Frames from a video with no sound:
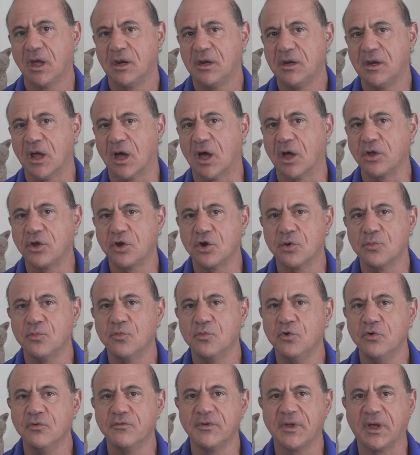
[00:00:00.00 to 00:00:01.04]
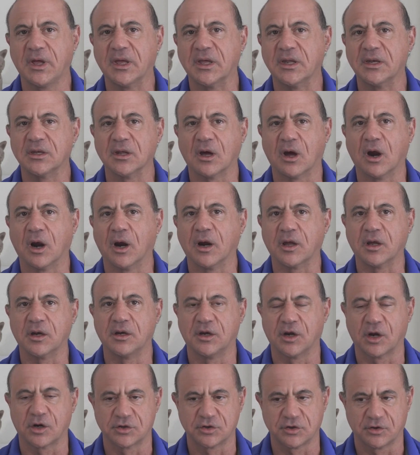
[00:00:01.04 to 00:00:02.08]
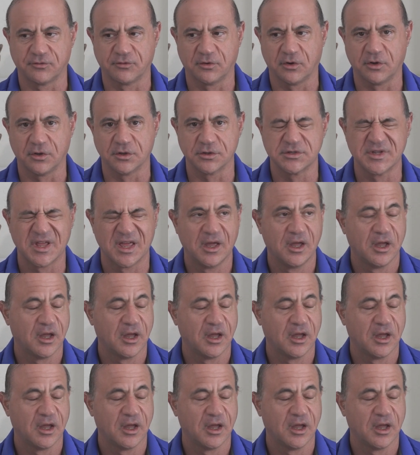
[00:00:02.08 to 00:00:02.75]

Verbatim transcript: Now you're moving into architecture roles,